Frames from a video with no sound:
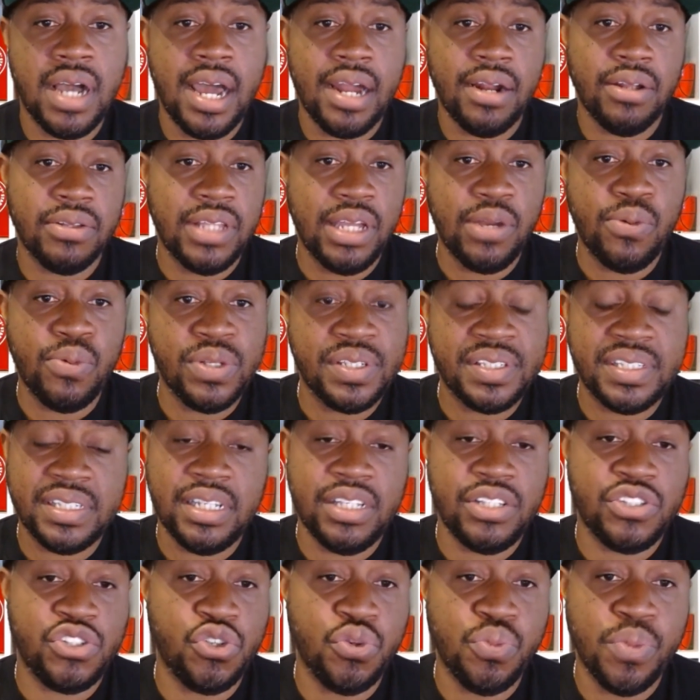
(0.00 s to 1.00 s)
I don't think we
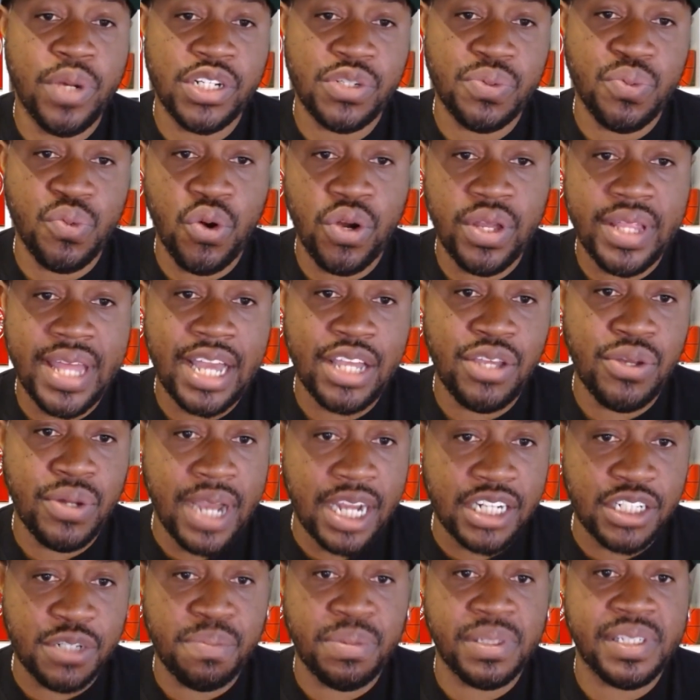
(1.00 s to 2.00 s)
see too much more of that. You
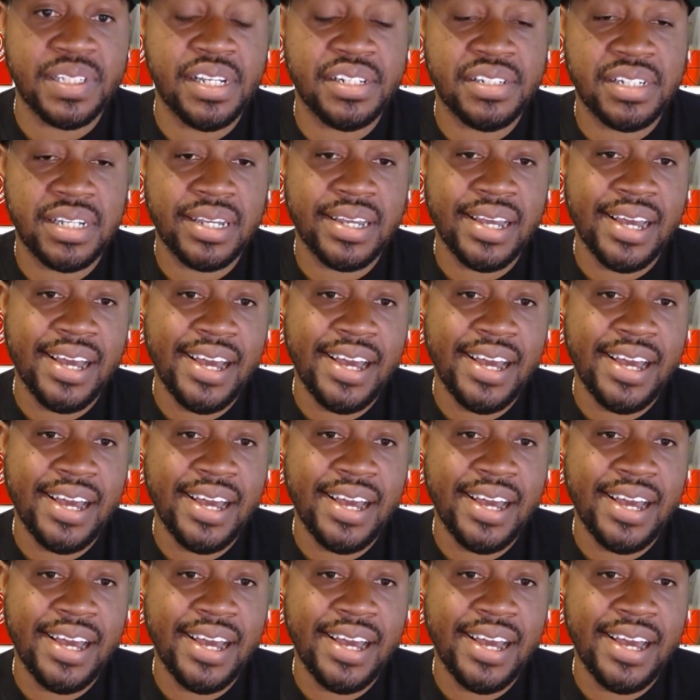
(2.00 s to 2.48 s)
got your possession